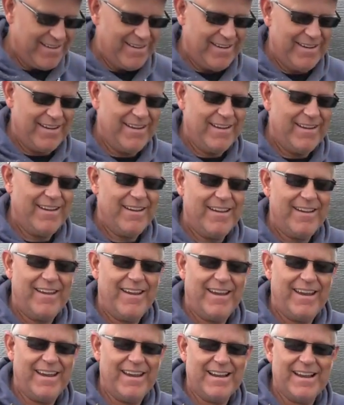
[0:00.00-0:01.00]
slam them,
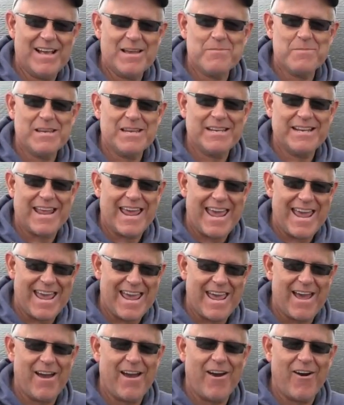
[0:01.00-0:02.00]
baby. And I mean,
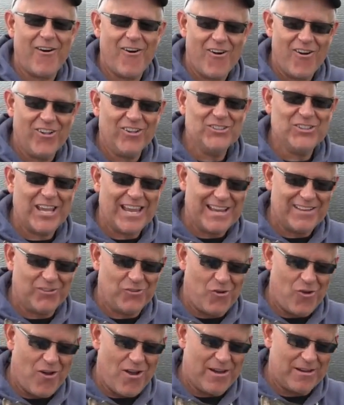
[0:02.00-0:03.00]
all day
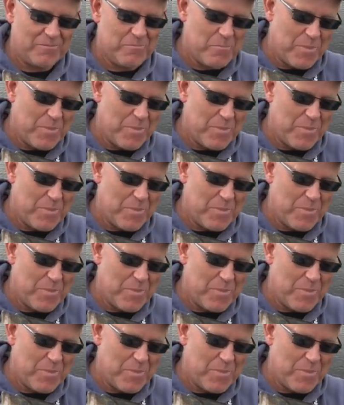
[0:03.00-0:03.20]
long,